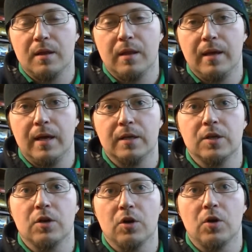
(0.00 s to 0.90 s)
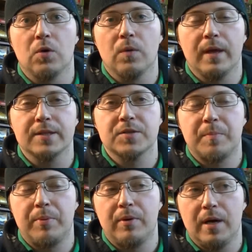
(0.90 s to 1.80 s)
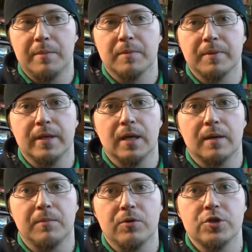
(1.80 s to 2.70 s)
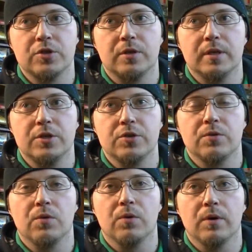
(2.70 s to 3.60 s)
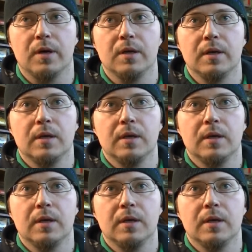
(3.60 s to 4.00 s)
then that's probably you got a moisture issue, or